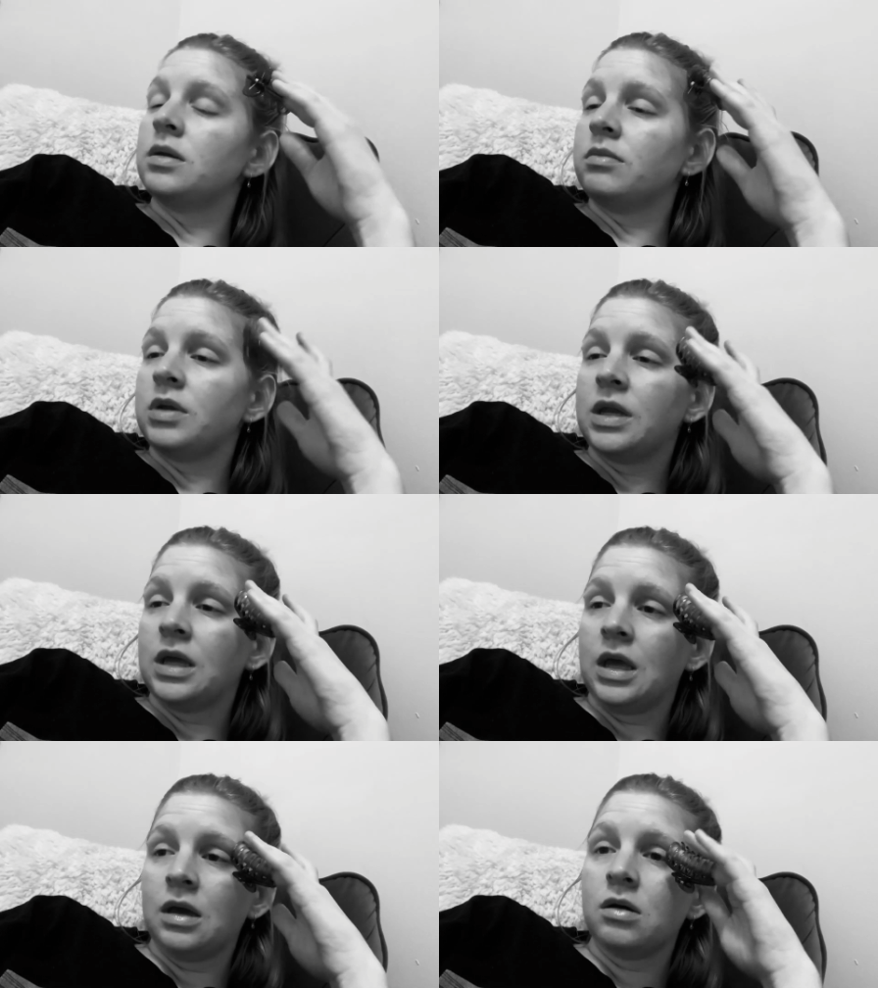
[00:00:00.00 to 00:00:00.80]
But I
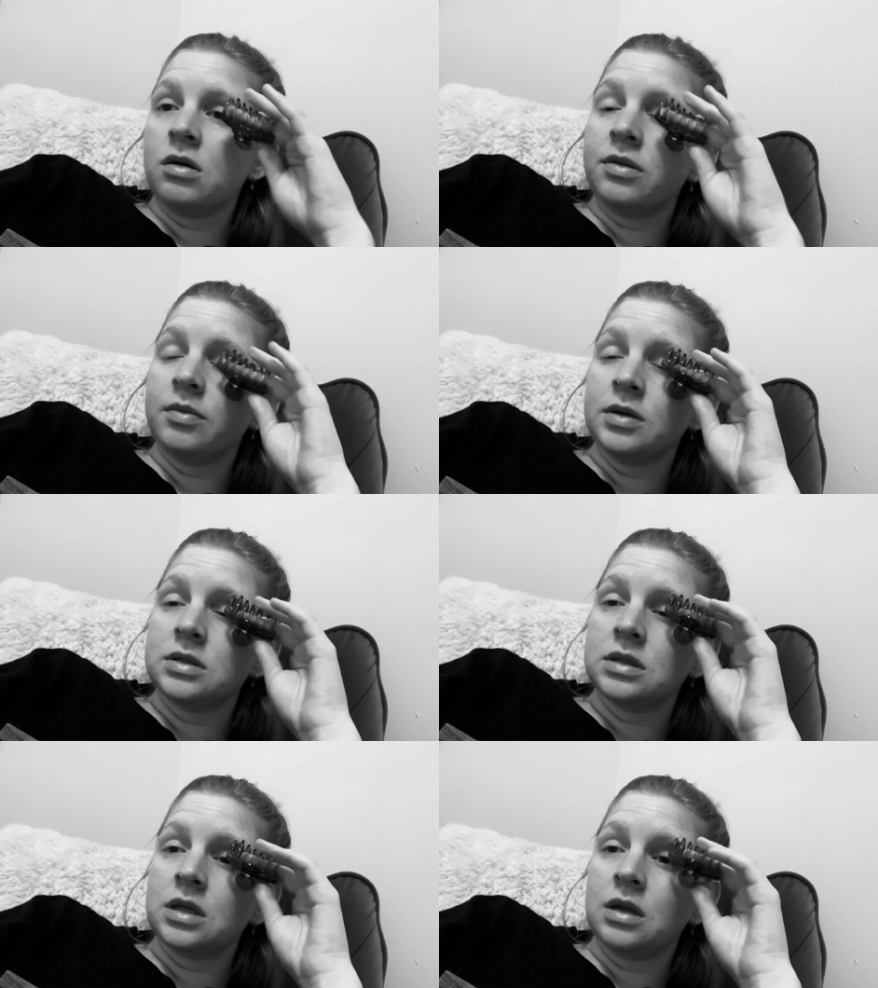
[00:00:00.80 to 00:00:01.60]
can't call the
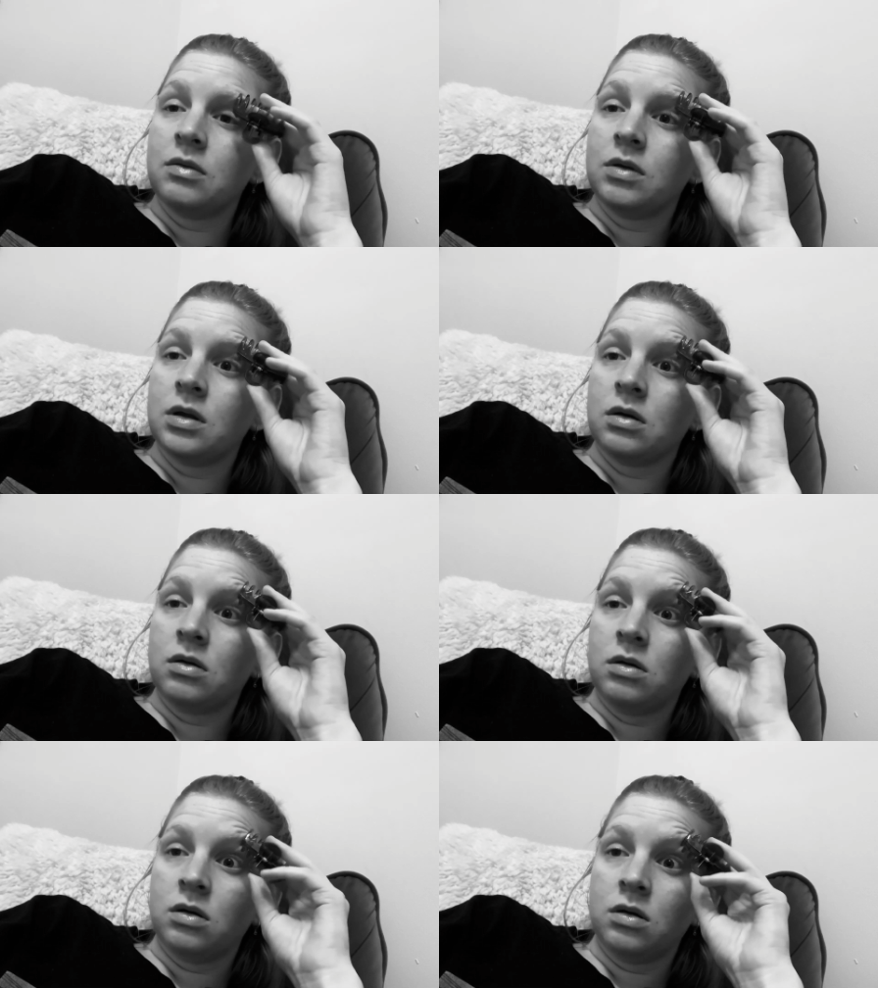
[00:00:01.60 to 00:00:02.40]
person that